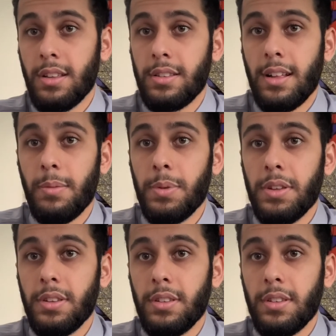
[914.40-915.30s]
I'll
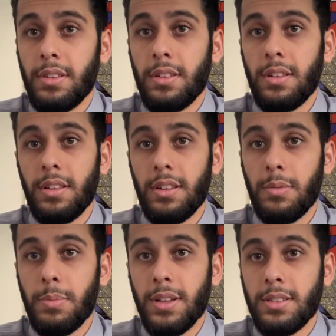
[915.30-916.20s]
be in the
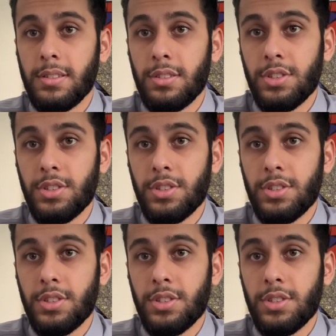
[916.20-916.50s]
best